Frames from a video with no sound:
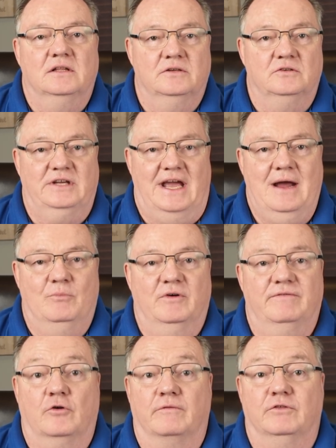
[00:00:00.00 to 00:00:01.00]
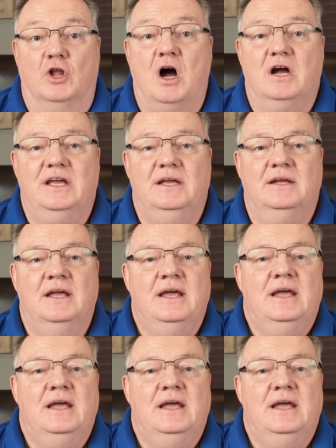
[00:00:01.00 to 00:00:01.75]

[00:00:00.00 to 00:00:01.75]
little camera for vlogging